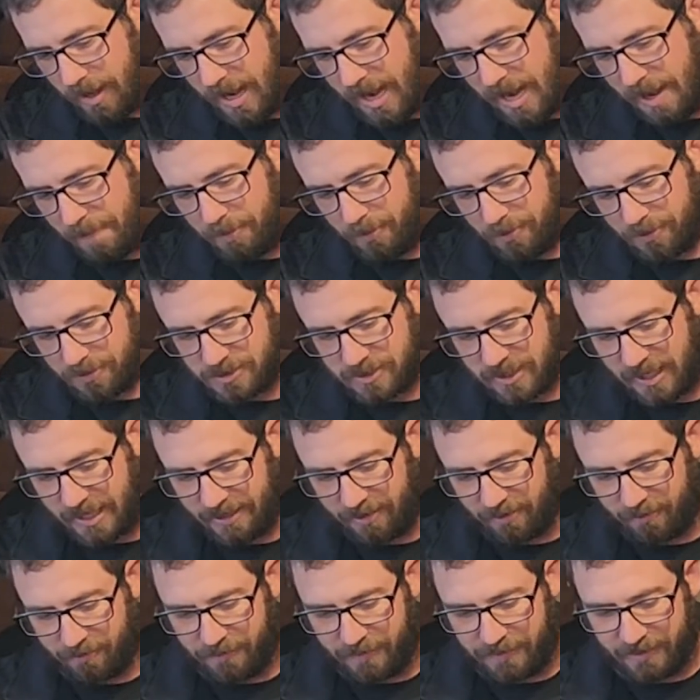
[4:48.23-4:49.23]
apple
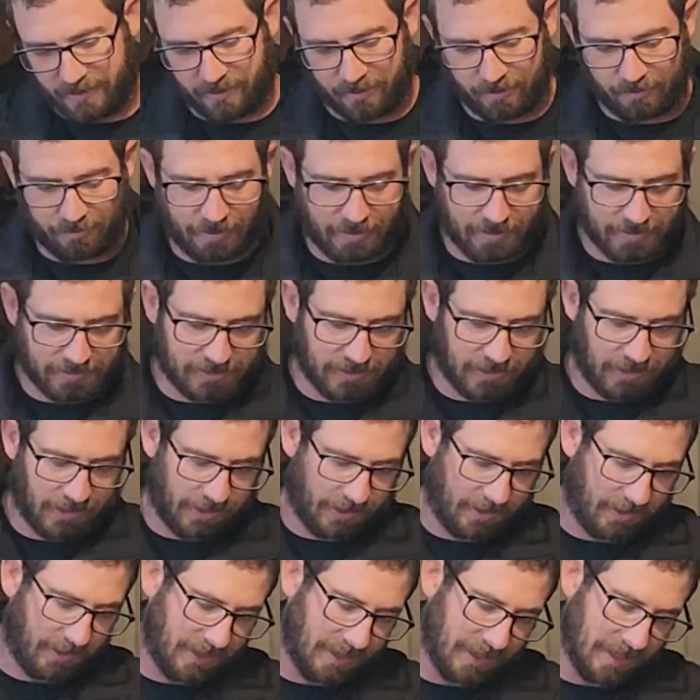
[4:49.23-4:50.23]
cider vinegar right
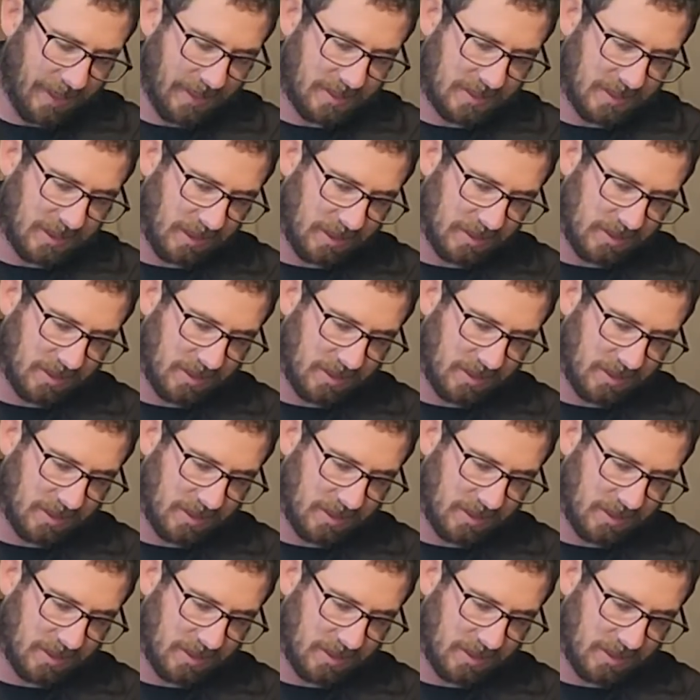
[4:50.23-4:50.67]
there, and it's going to